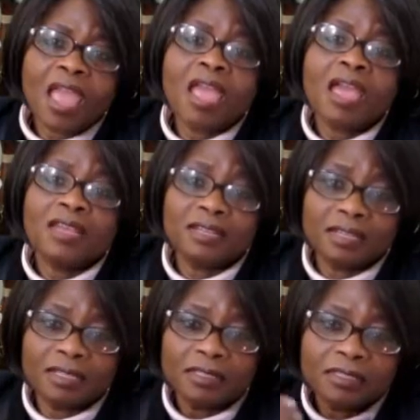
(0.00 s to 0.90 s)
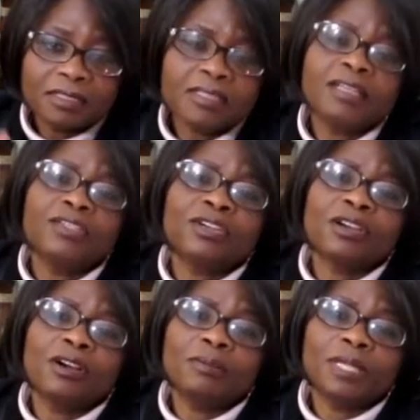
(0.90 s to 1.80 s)
And send your
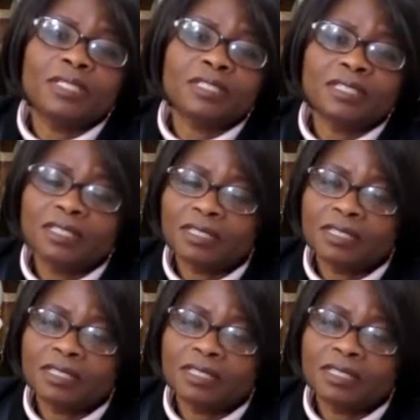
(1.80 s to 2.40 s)
comments.